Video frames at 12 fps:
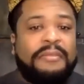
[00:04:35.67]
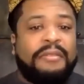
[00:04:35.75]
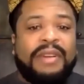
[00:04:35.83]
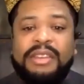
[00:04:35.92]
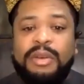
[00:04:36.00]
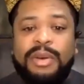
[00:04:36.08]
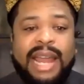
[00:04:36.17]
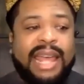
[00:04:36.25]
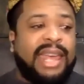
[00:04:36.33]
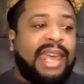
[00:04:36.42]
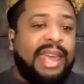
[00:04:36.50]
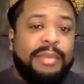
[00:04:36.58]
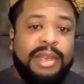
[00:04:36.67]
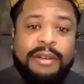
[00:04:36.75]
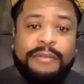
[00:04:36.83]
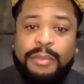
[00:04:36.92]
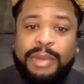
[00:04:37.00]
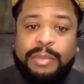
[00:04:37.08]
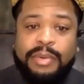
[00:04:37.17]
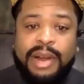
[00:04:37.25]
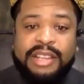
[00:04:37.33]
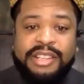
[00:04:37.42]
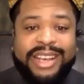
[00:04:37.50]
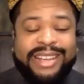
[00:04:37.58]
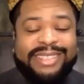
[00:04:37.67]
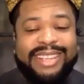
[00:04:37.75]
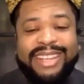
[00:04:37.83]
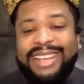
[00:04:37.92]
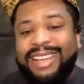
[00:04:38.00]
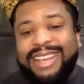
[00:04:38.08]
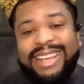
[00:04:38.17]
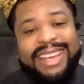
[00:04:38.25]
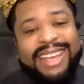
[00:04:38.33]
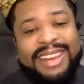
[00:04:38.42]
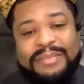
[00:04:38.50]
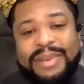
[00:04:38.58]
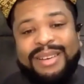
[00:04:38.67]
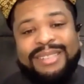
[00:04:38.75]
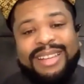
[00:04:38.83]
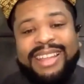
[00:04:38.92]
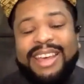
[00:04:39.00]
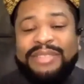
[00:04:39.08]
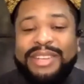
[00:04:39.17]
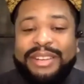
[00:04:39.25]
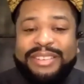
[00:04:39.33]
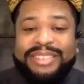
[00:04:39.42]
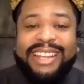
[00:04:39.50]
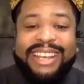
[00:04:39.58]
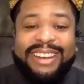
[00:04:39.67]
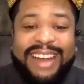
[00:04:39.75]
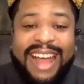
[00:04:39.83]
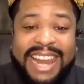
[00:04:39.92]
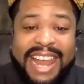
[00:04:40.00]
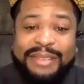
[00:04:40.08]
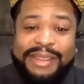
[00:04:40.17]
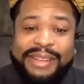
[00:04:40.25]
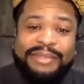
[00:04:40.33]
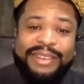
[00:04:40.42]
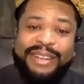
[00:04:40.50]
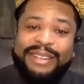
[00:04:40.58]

I knew it, I came here for a big project. And about 11 years later, I now live here.